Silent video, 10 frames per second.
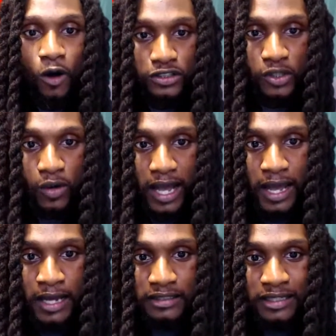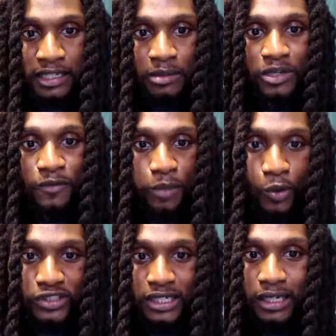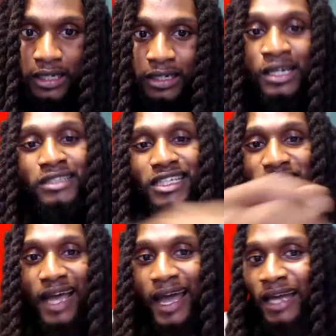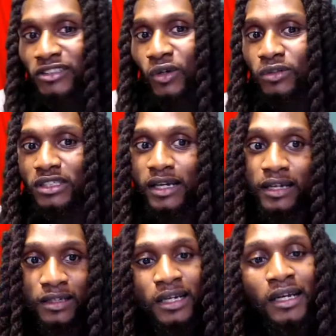also has an element of protein in it just adds on to that.